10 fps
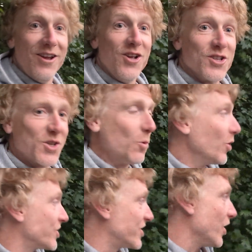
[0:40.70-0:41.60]

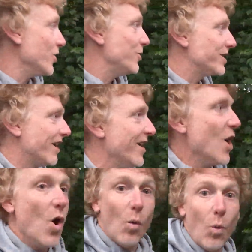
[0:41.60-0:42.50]
squash toes,
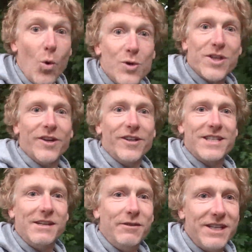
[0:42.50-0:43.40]
wars on our
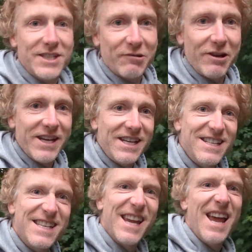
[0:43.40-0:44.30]
TV
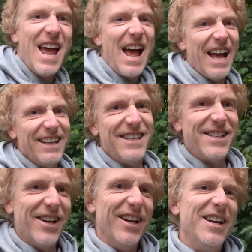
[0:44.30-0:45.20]
screens,
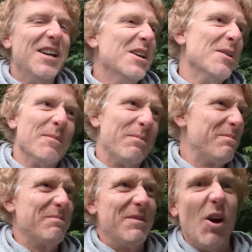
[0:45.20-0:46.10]
and
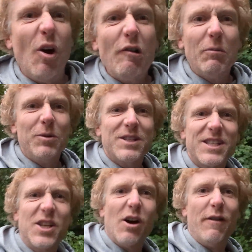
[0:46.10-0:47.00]
horrible
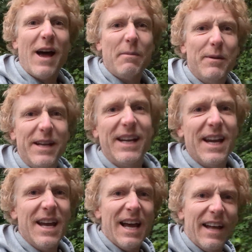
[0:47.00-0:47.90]
stuff happening,
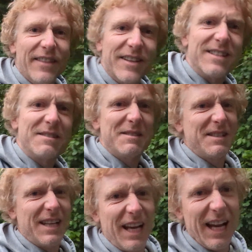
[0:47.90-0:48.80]
and the
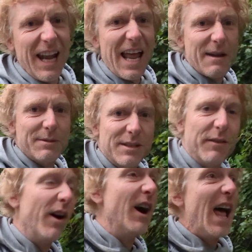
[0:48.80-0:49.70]
collapse
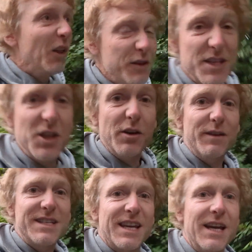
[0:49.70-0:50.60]
of our health
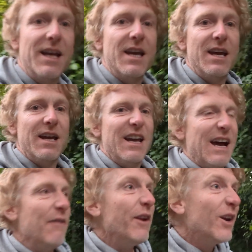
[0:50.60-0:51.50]
service.
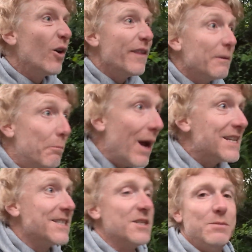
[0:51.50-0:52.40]
Haven't I got anything
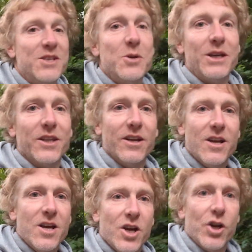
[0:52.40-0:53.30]
better to be doing than
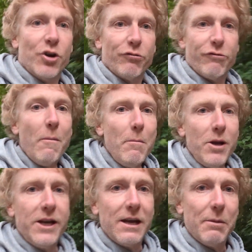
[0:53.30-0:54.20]

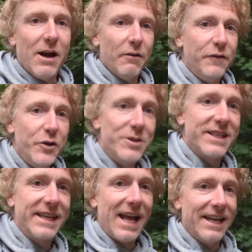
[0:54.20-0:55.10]
grumbling about a few
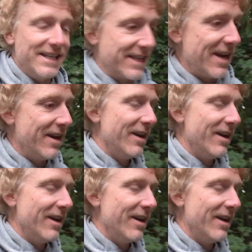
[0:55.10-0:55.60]
scallies